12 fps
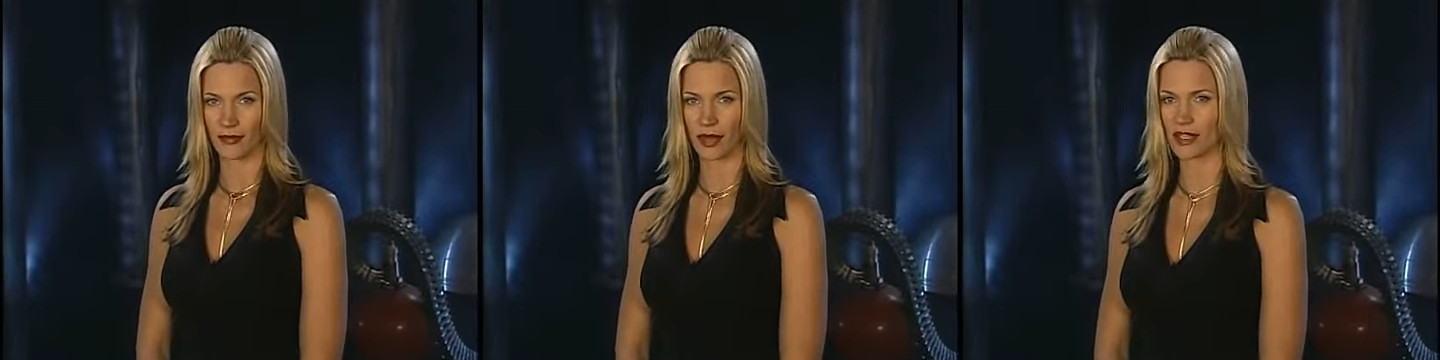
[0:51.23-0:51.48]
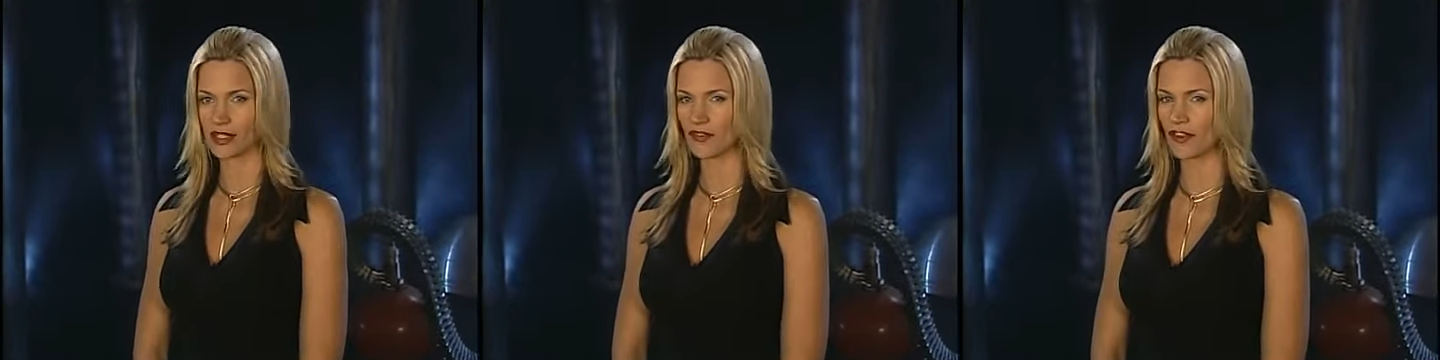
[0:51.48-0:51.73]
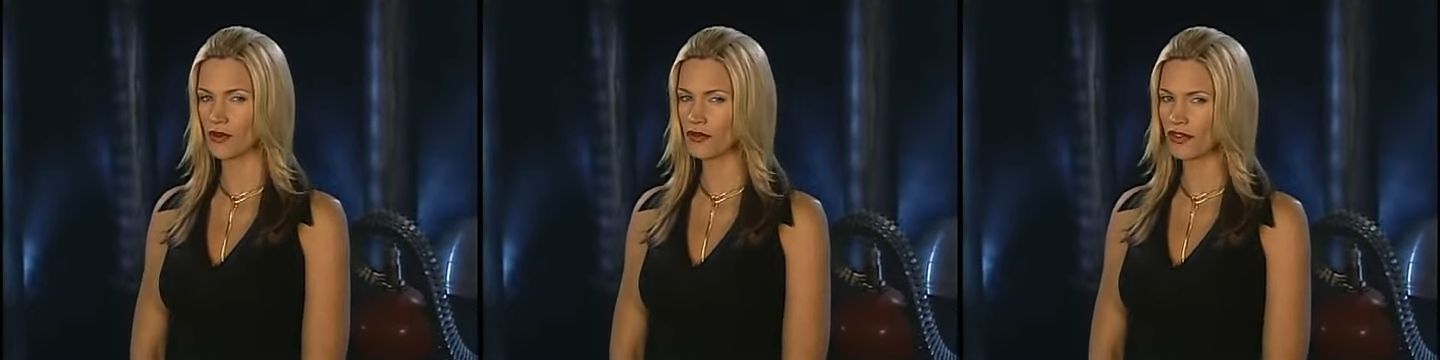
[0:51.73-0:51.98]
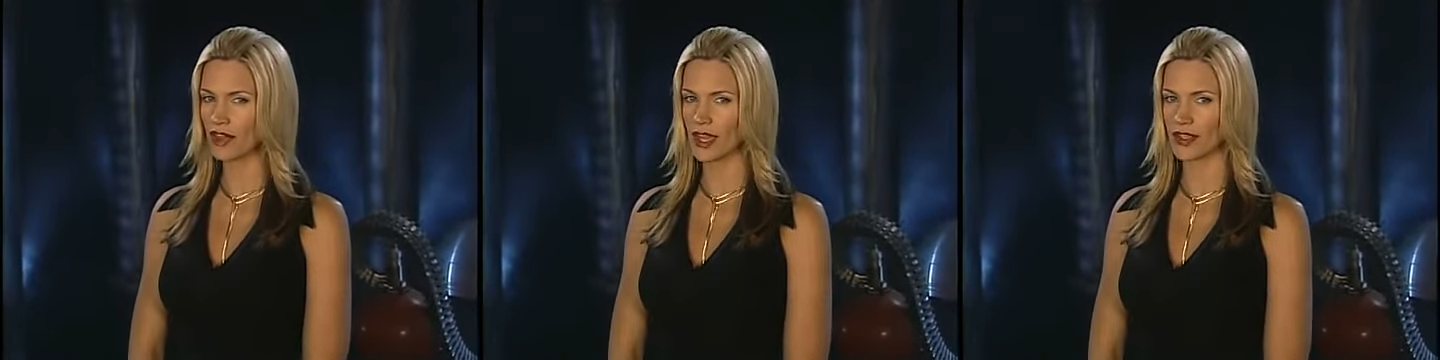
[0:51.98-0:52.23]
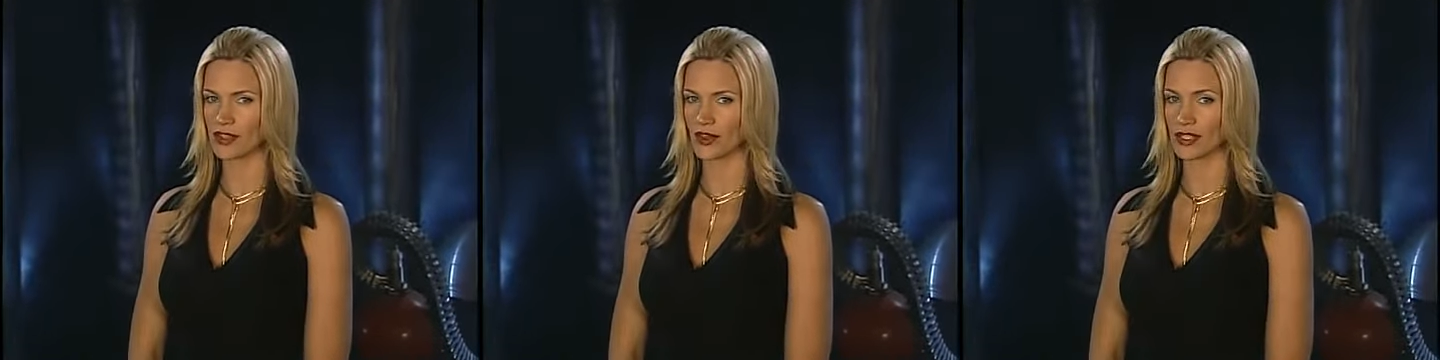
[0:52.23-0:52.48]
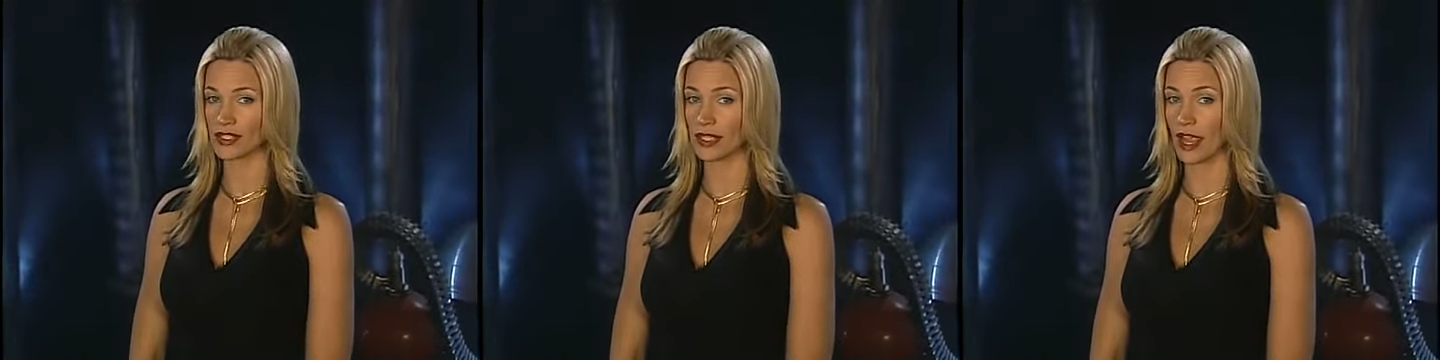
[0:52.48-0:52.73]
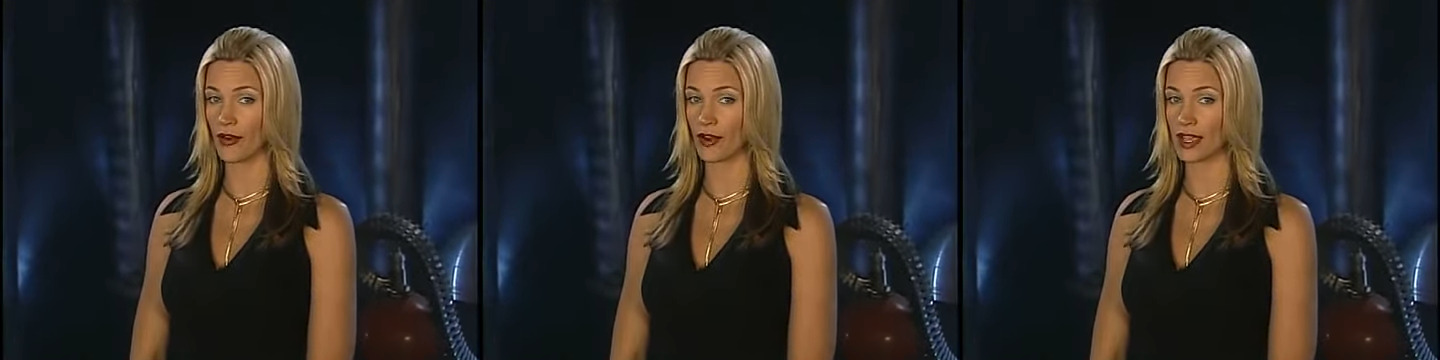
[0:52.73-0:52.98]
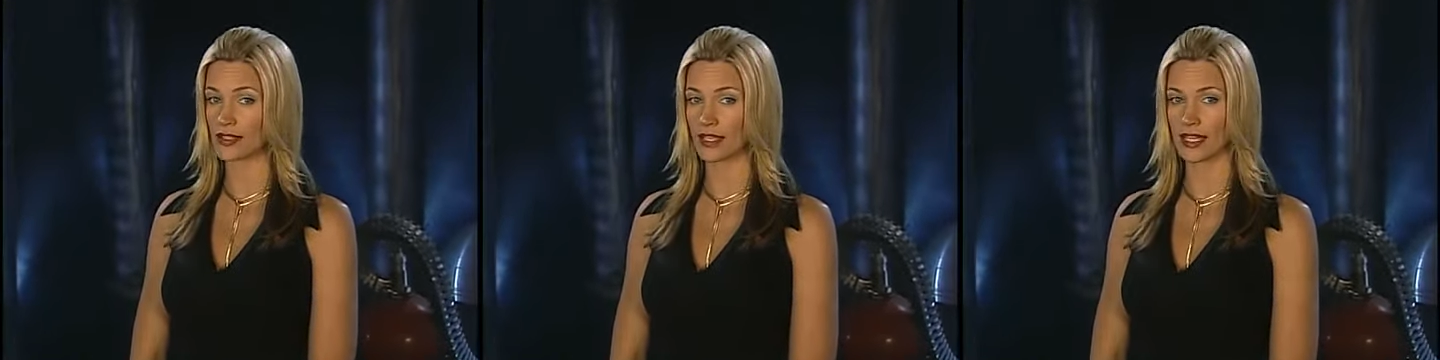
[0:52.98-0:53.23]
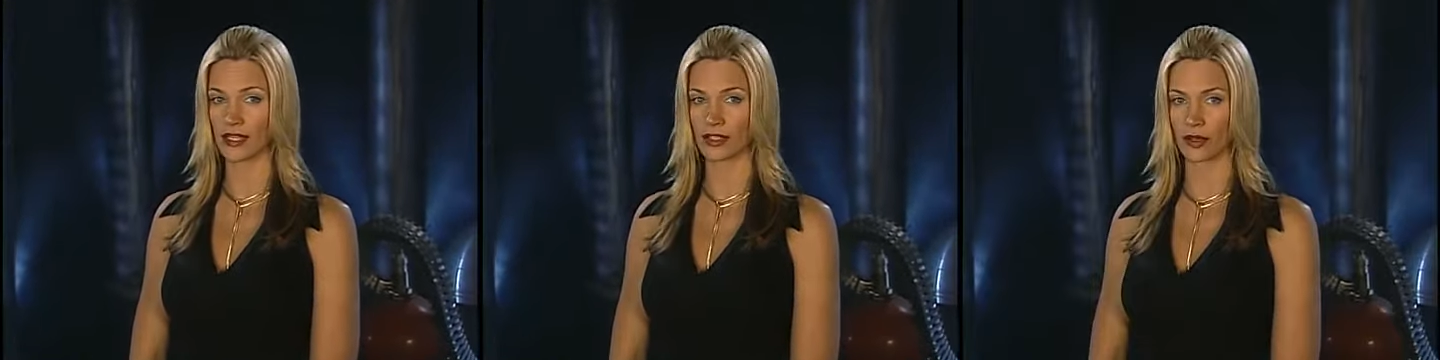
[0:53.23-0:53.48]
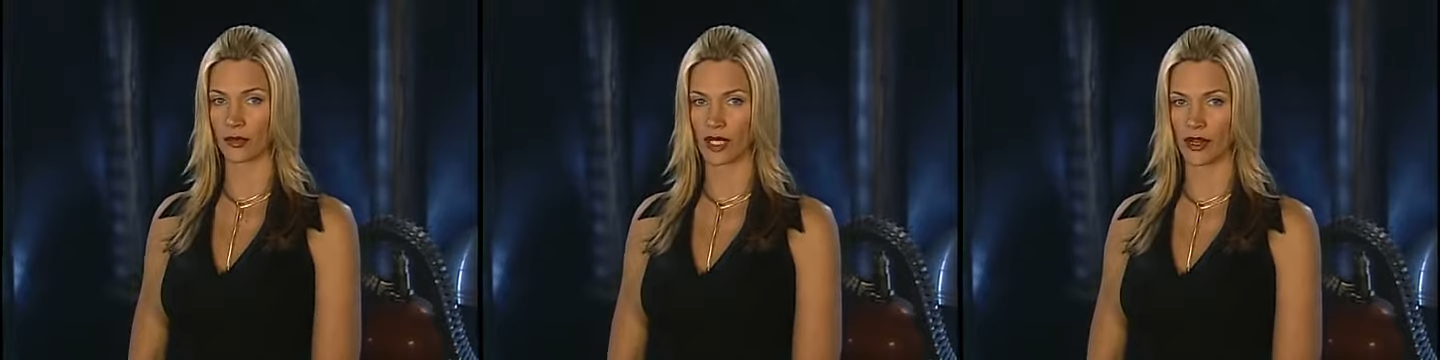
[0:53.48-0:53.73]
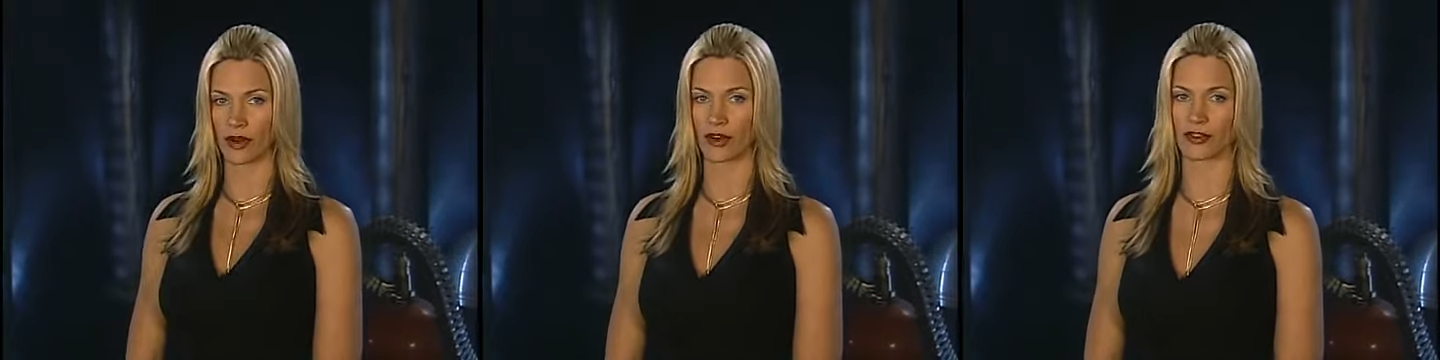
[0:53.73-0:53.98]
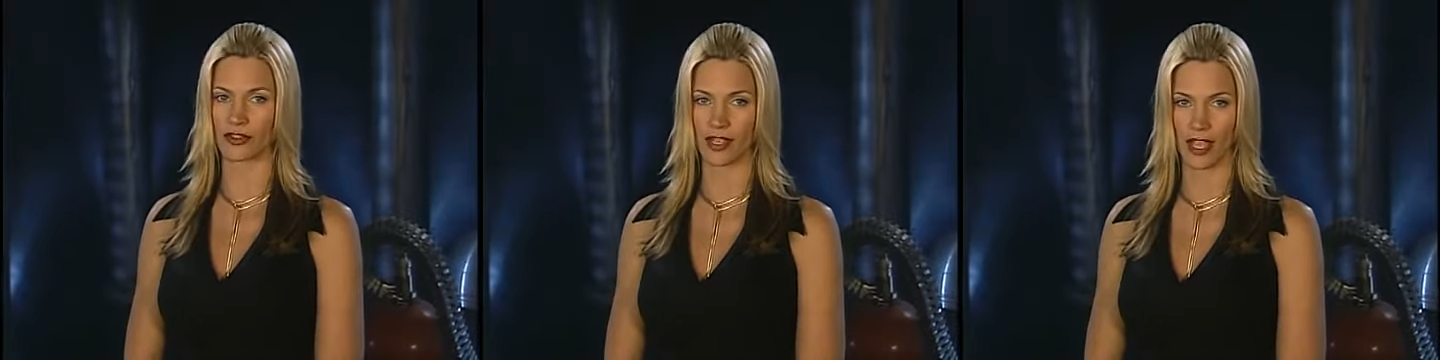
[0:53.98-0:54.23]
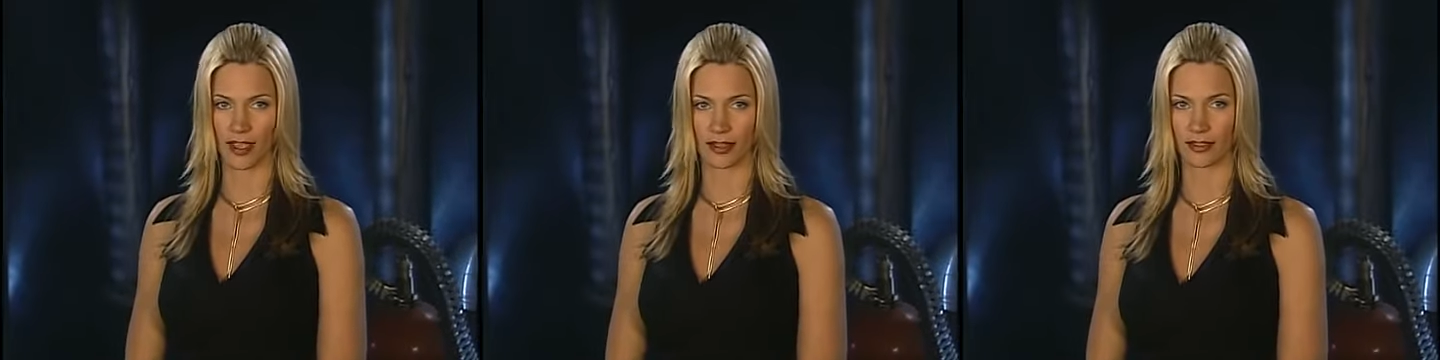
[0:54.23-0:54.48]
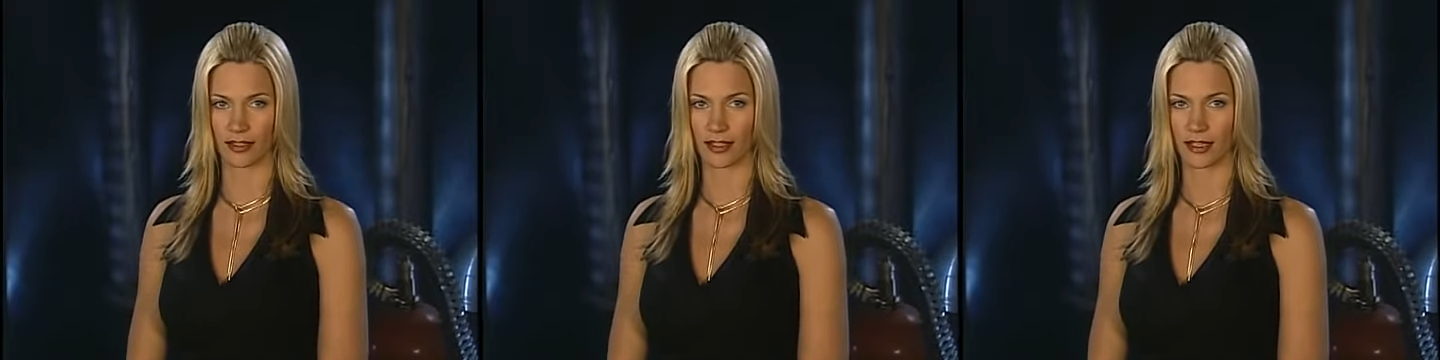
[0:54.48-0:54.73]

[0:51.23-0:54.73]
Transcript: because few things are as scary as a killer we don't understand.